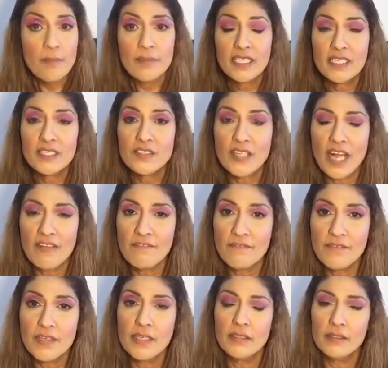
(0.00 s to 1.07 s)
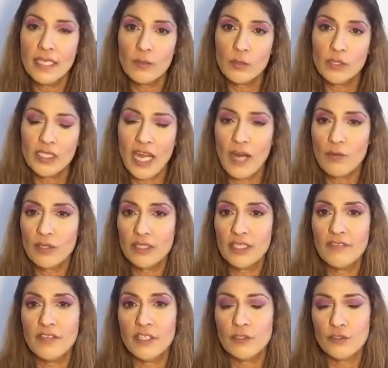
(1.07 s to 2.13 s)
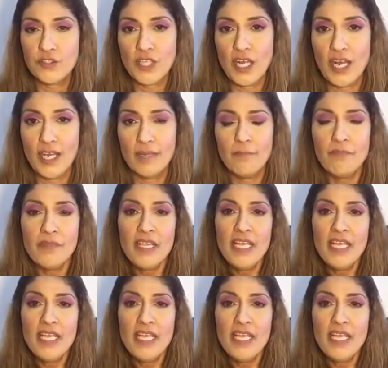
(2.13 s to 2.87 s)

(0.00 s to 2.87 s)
because I feel like with Chiron leaving your sign,